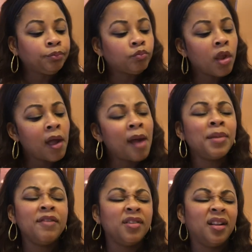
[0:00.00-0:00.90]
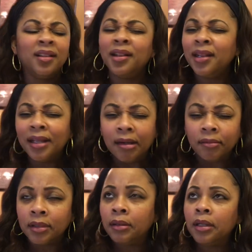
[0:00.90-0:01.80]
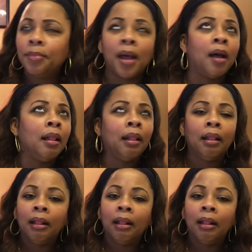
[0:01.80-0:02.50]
yeah, I'm even a little bit, a